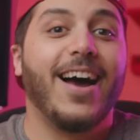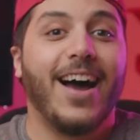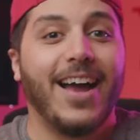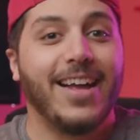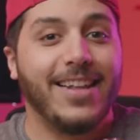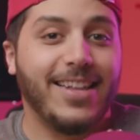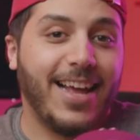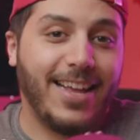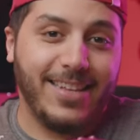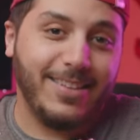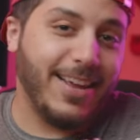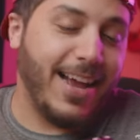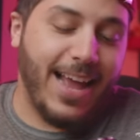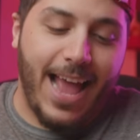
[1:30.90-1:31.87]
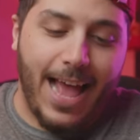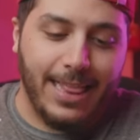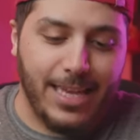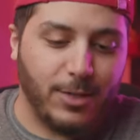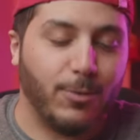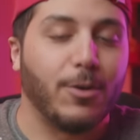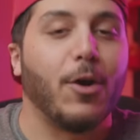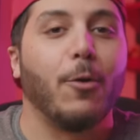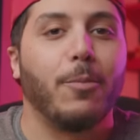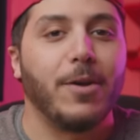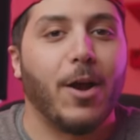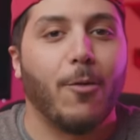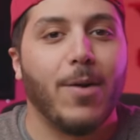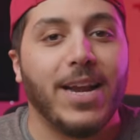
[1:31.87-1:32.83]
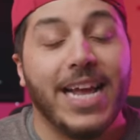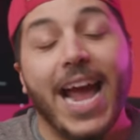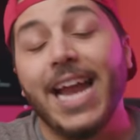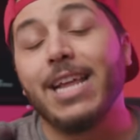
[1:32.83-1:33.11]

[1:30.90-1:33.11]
I had this one open already.